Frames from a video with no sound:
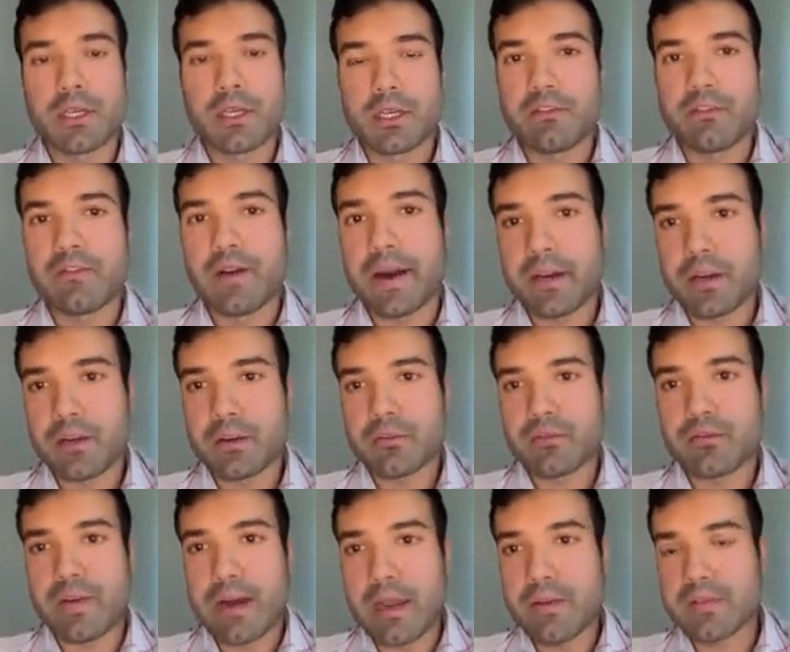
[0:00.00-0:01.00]
divided into
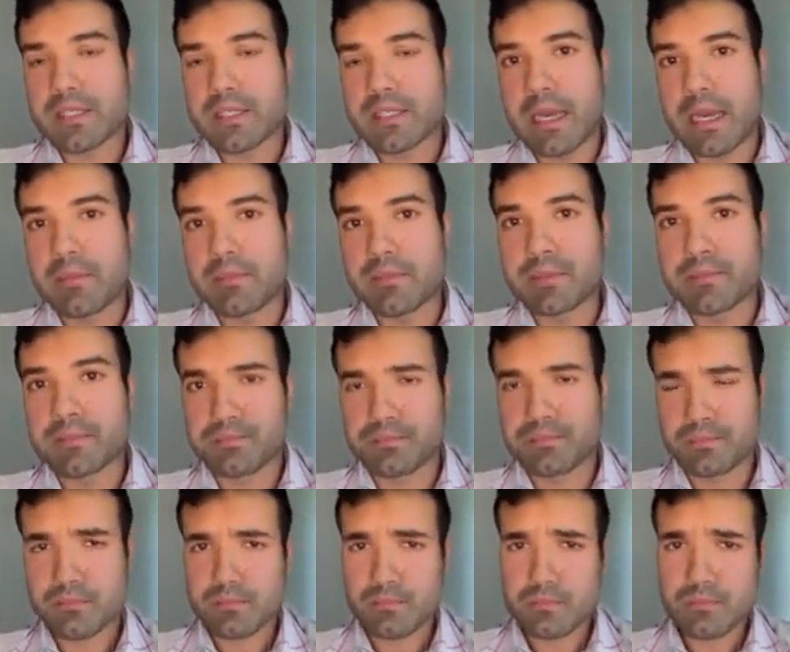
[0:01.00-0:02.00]
5 steps
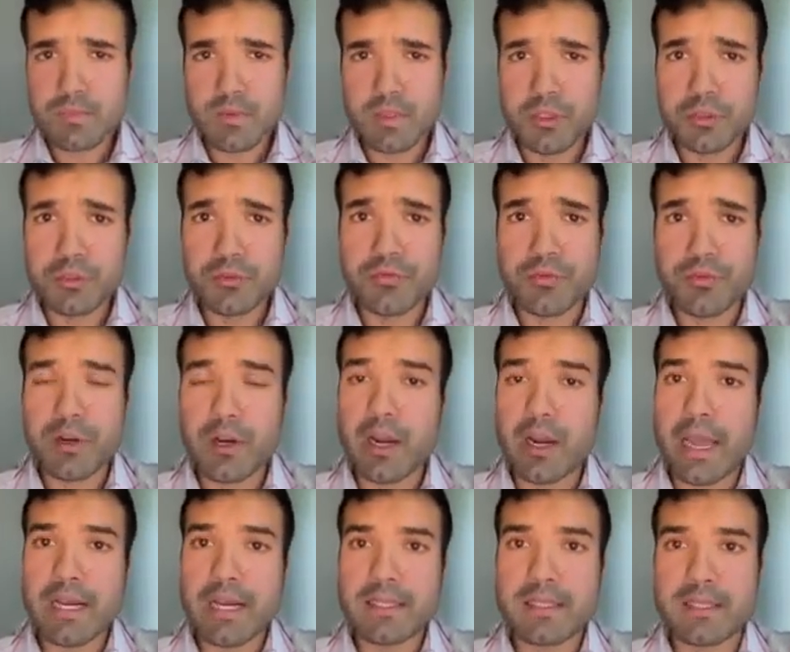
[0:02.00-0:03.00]
to further
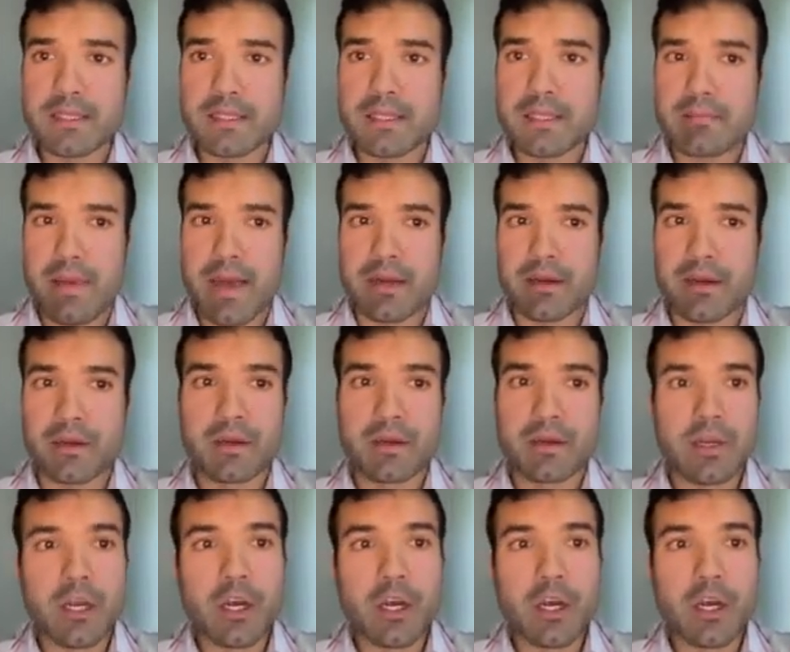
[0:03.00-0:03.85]
access this matter.